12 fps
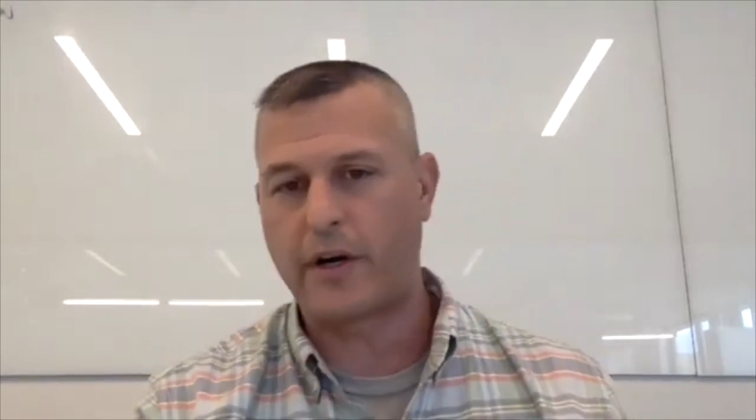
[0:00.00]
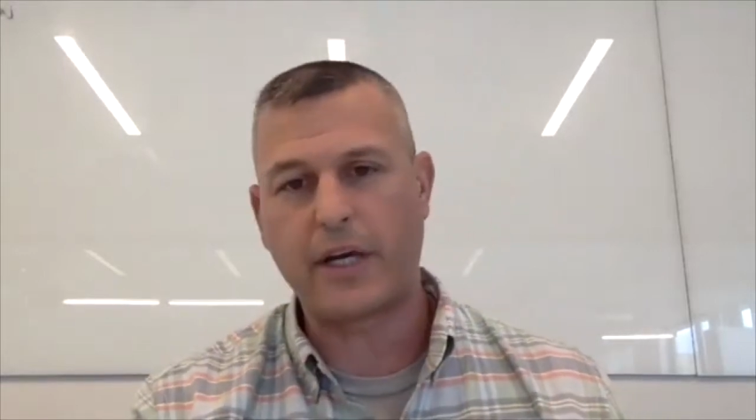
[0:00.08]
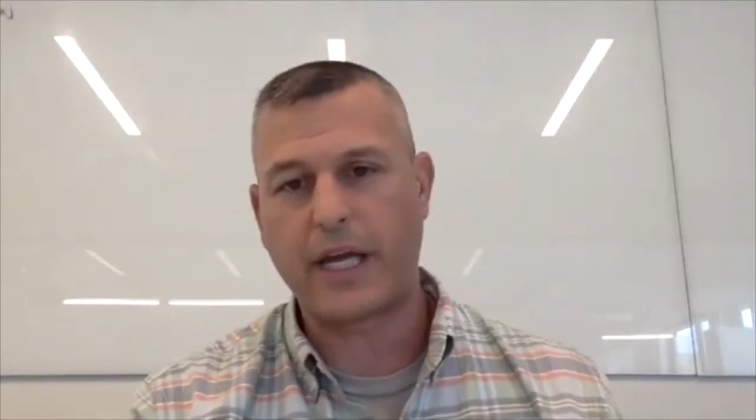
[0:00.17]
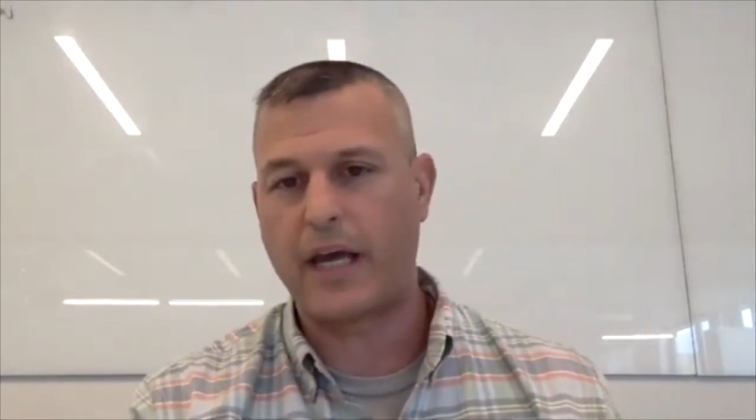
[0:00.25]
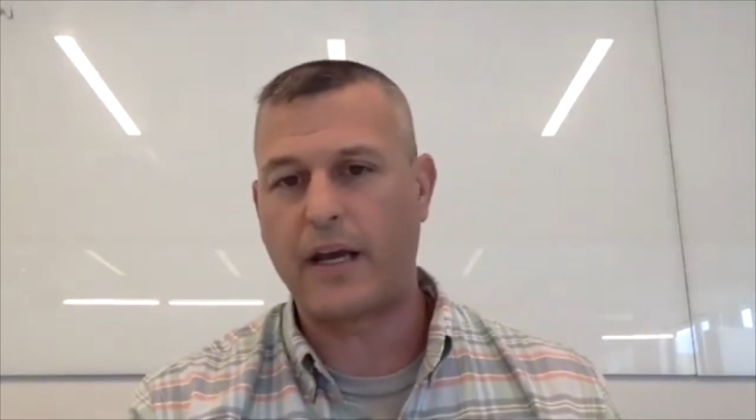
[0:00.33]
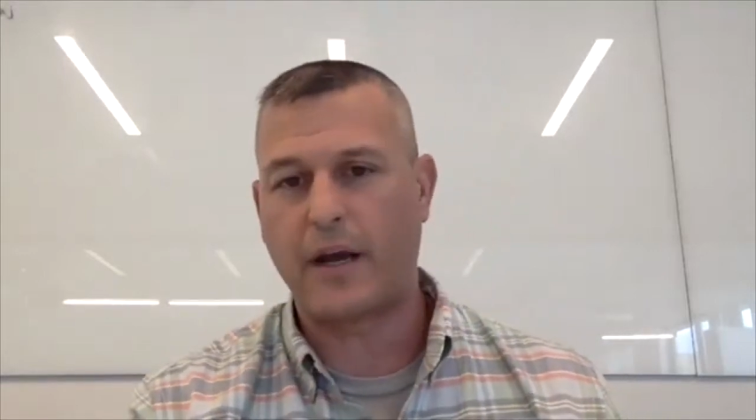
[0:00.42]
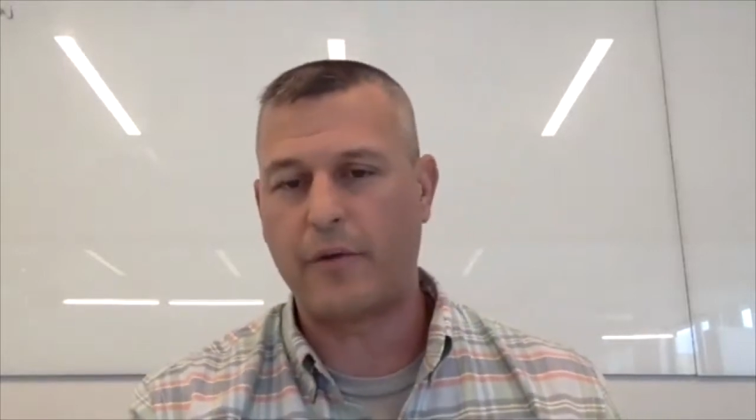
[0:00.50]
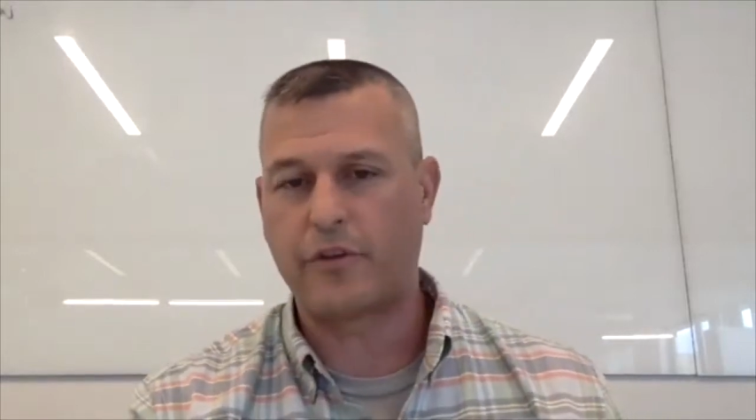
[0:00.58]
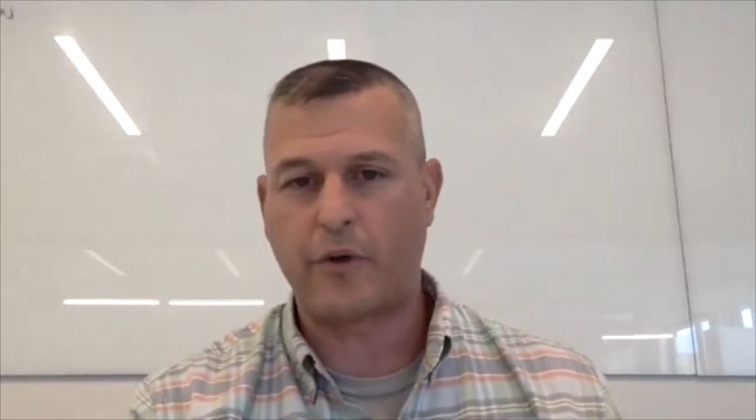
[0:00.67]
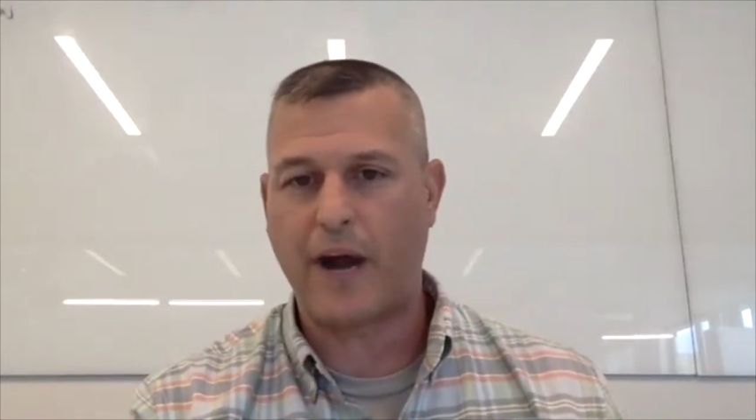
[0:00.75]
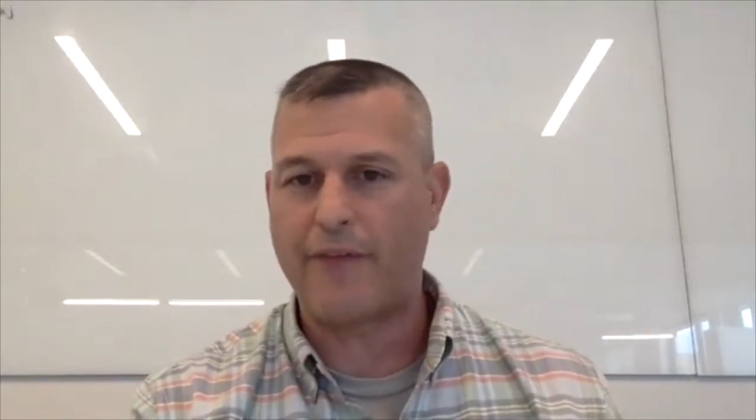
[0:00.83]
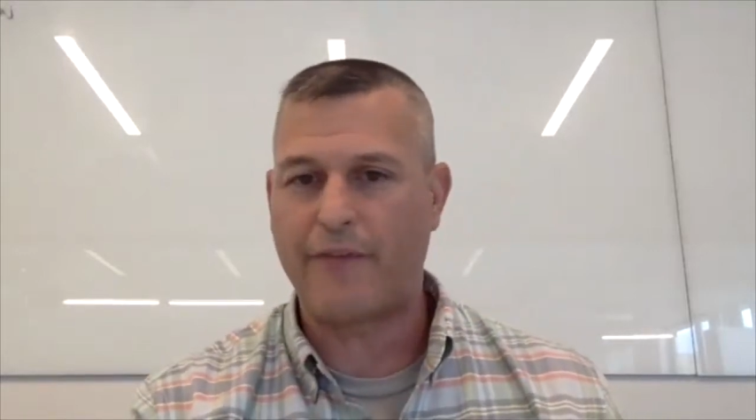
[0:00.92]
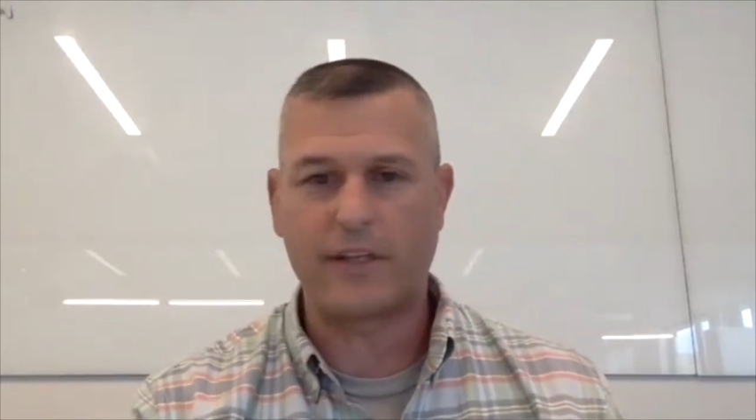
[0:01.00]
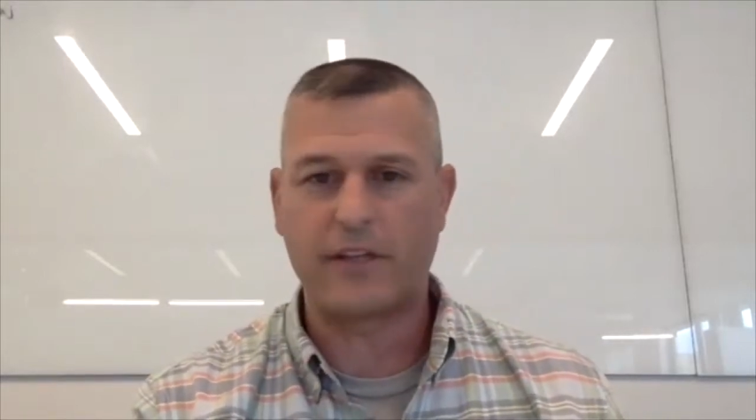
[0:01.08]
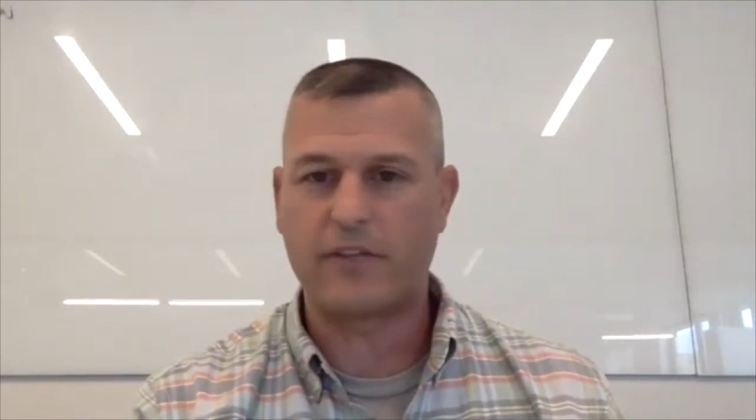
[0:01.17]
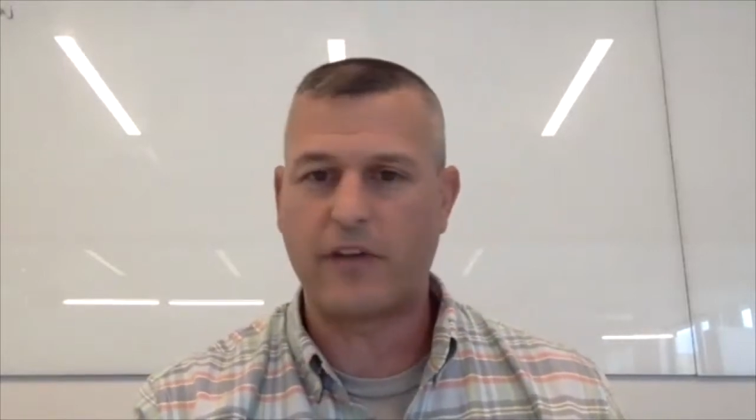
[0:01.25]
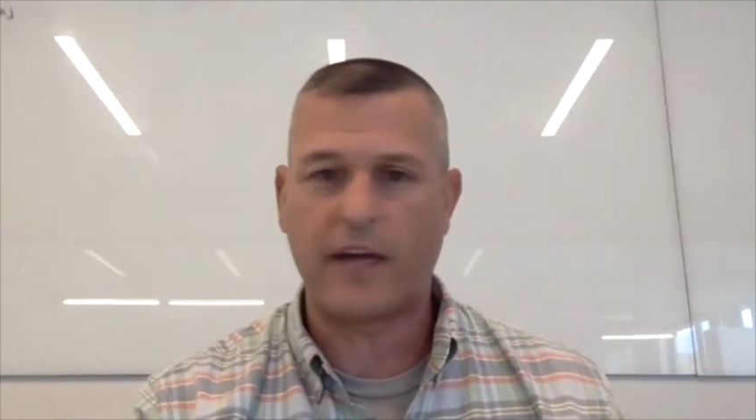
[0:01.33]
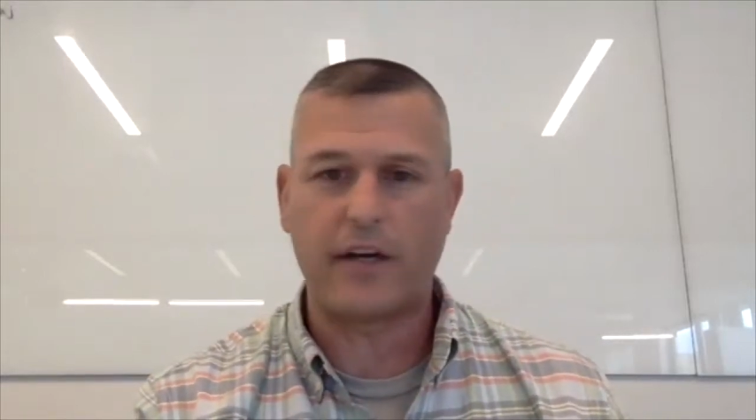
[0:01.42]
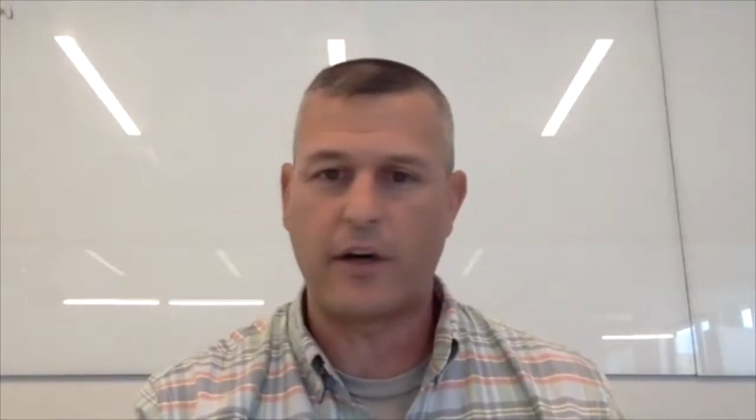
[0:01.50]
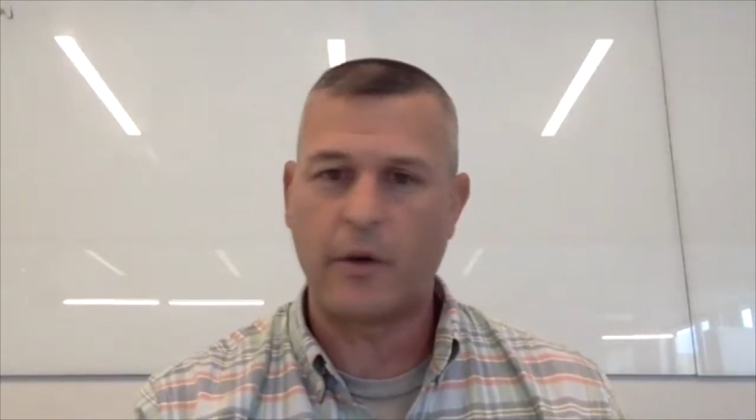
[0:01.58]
Again, I was a graphic designer.